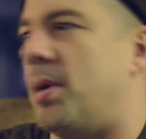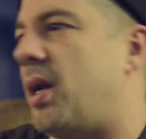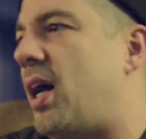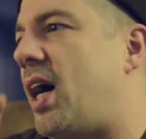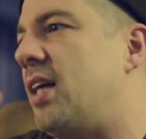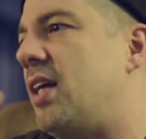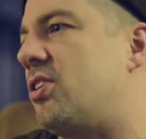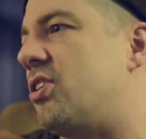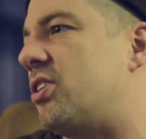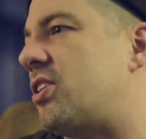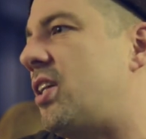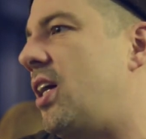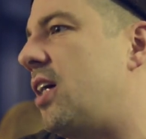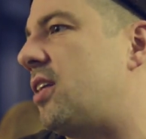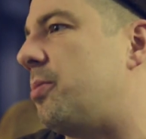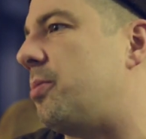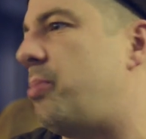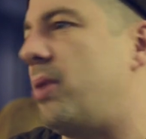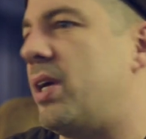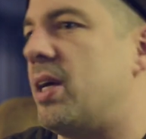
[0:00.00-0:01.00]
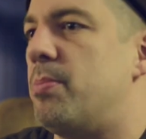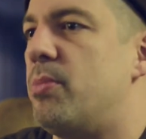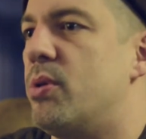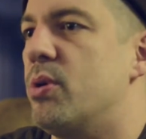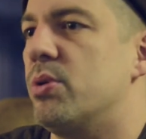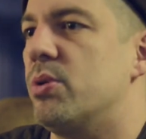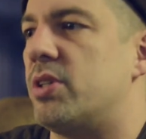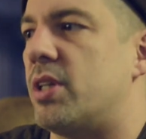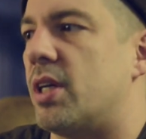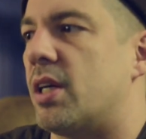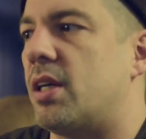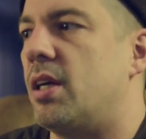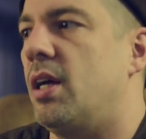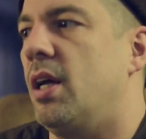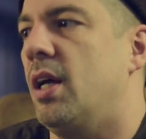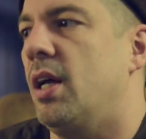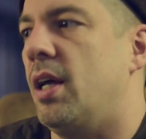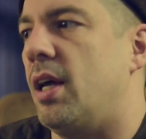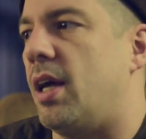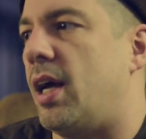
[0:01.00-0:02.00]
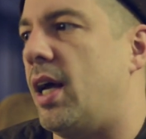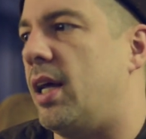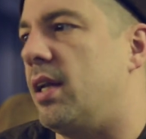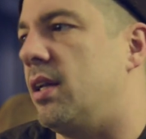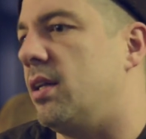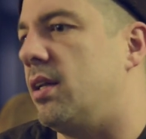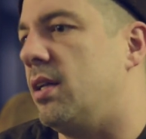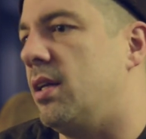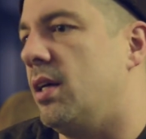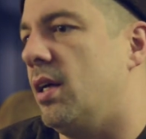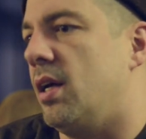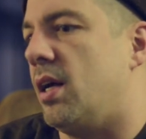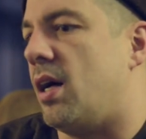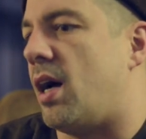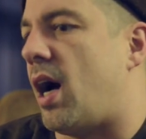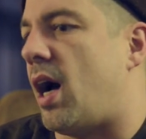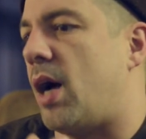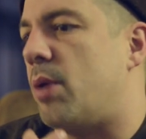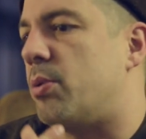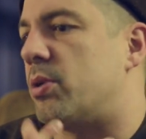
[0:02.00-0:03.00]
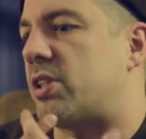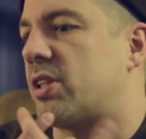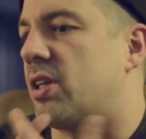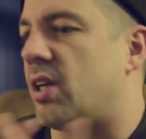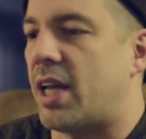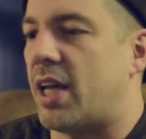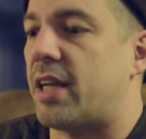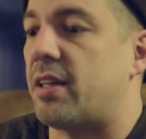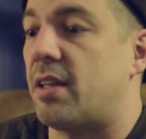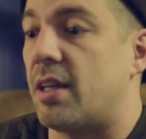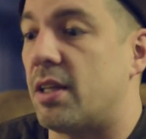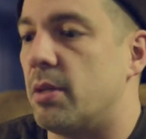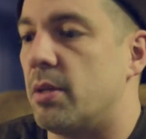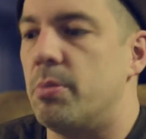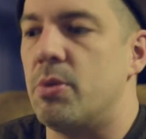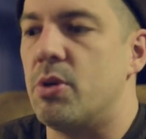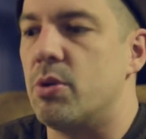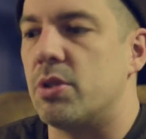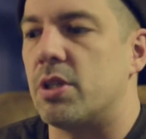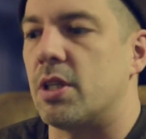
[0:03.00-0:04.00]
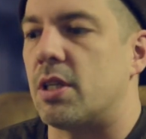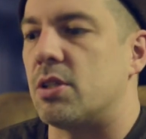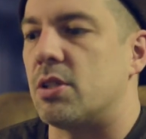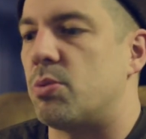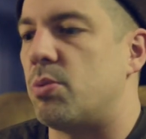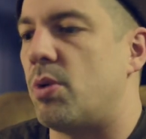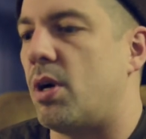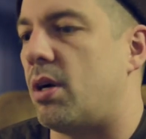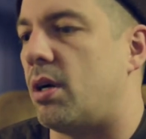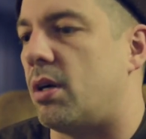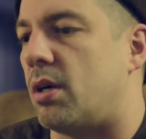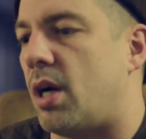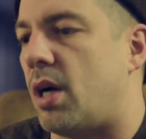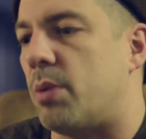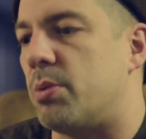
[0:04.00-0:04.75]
But I just like to play music. And I was collecting the music as well.